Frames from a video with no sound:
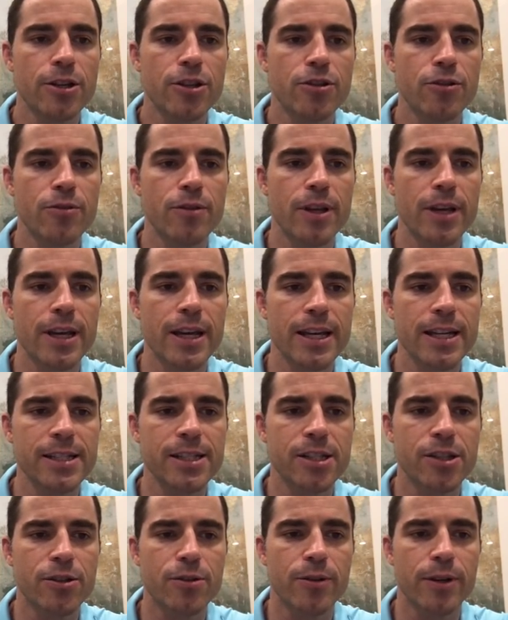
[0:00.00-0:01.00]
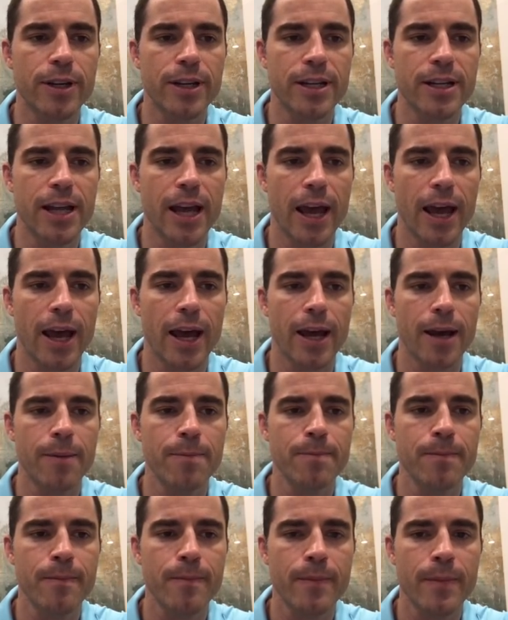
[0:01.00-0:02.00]
to the history
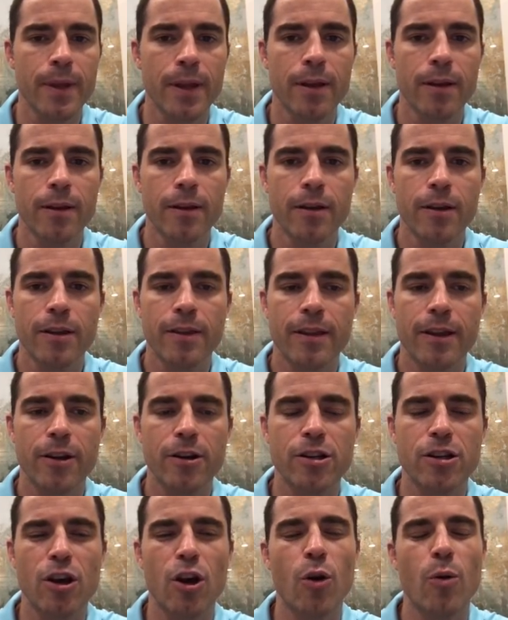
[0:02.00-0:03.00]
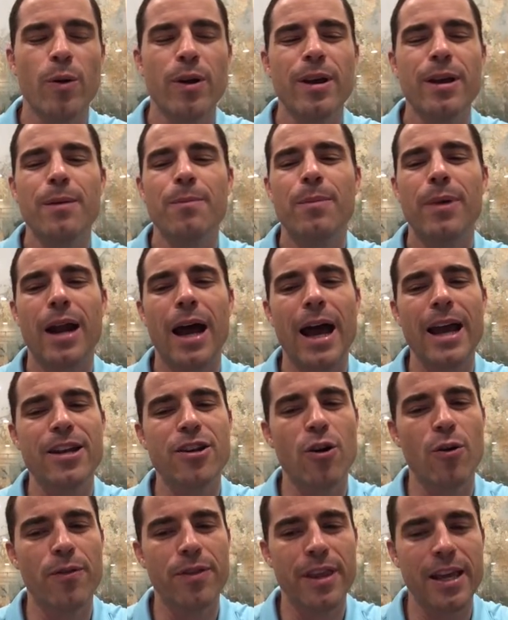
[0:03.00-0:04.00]
tab, there's, oh, but I
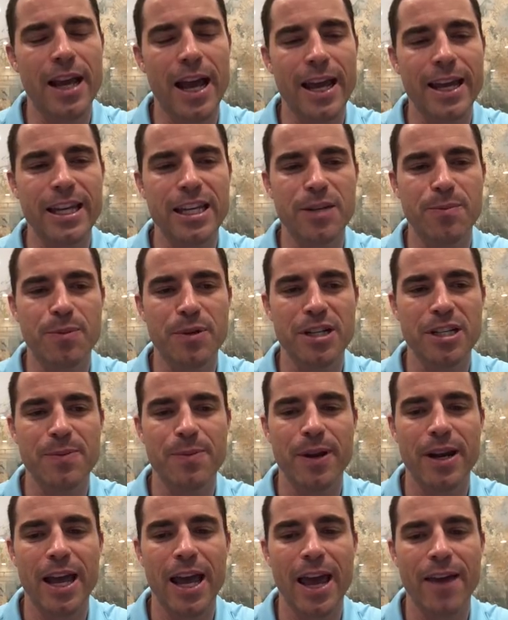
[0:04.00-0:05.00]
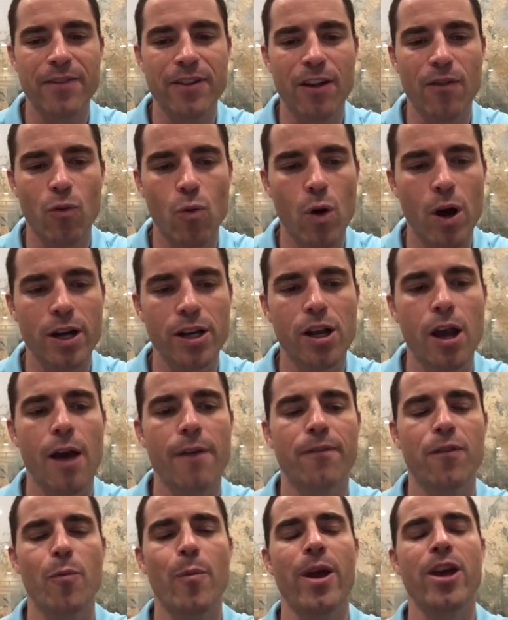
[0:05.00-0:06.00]
don't think I get to participate. I have to have one
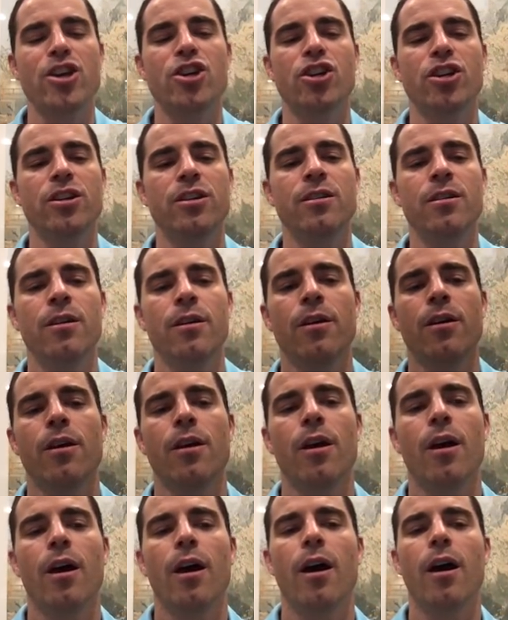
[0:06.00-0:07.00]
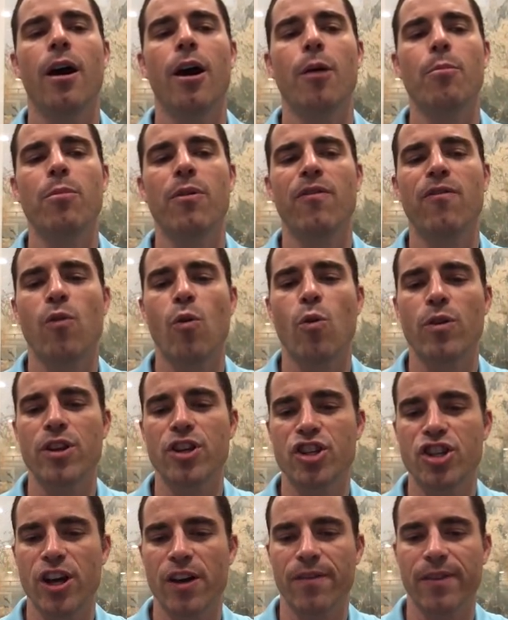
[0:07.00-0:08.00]
confirmation before the
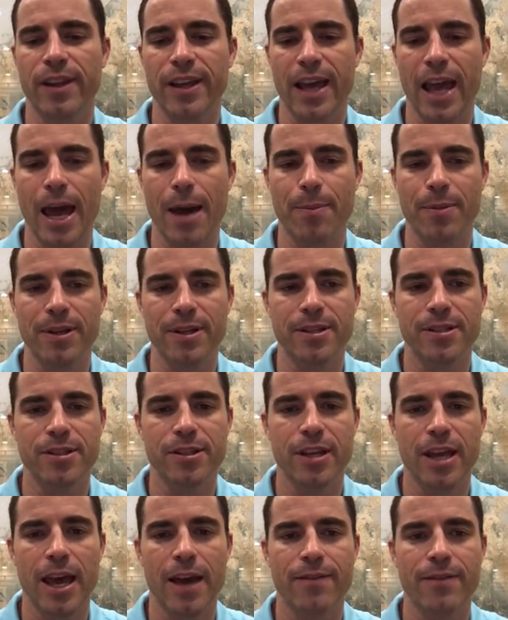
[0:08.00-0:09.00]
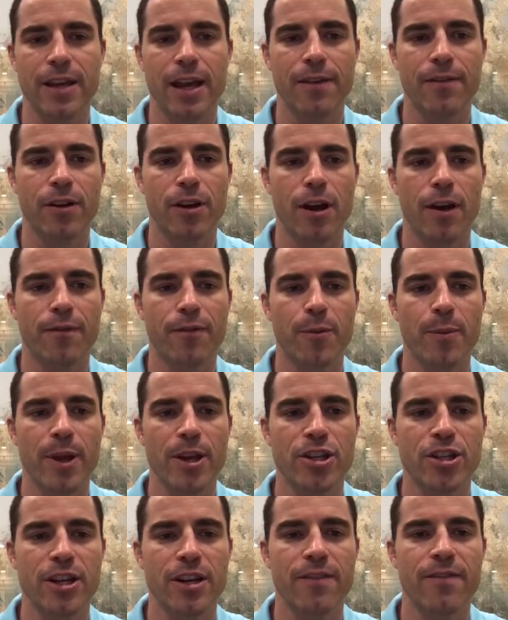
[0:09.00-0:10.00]
shuffling happens. So you have to have a
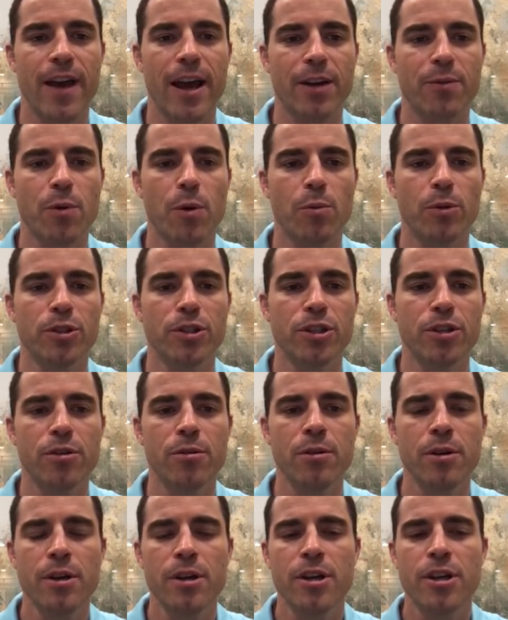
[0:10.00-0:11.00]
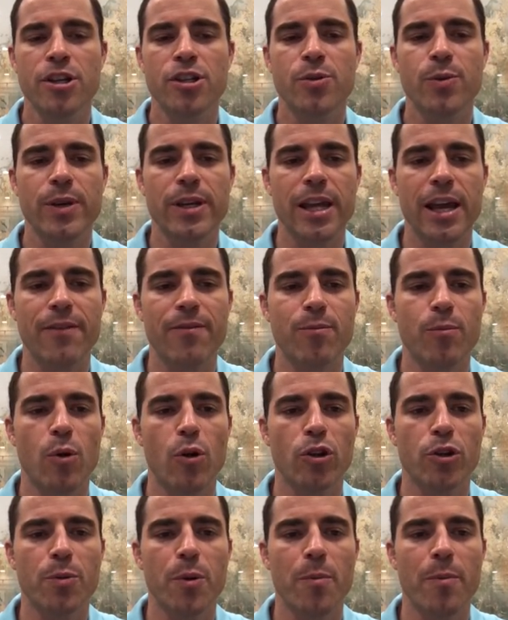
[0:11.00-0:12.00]
confirmation. In fact, what we'll do, so we can have
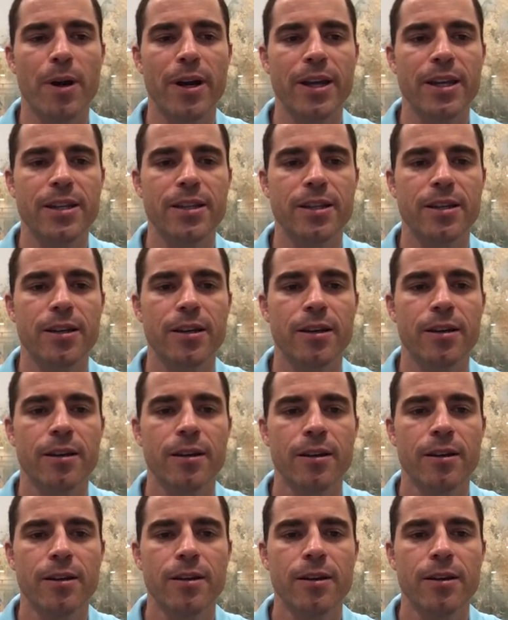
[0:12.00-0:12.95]
multiple money to